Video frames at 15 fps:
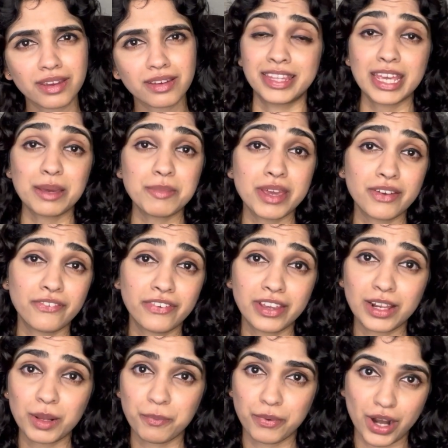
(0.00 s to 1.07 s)
They may
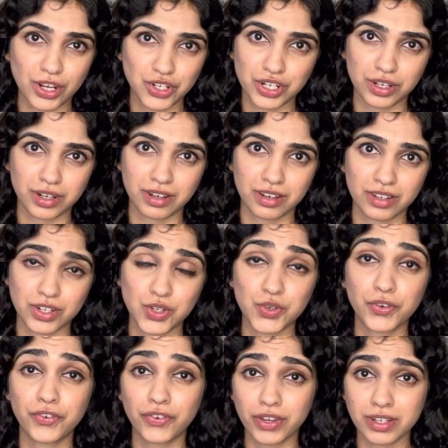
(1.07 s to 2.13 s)
feel a pressure to
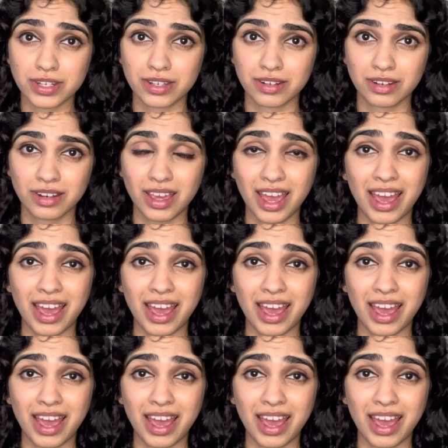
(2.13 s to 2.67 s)
fit in